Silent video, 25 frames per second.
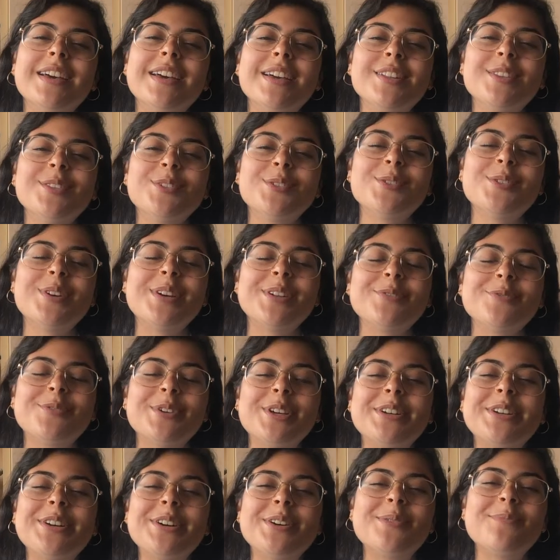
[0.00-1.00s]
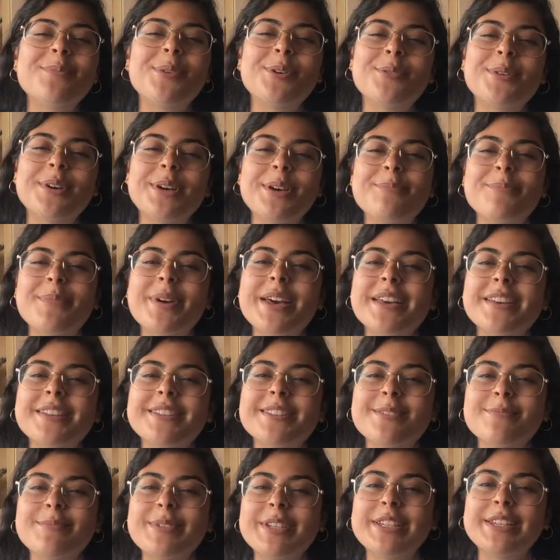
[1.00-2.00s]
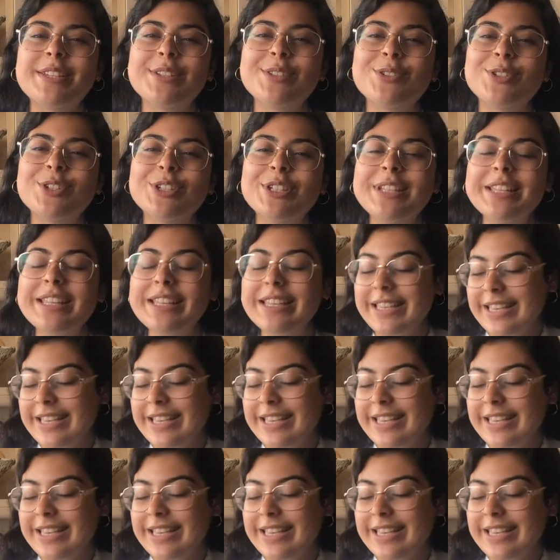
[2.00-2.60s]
Hello and welcome back to my kitchen.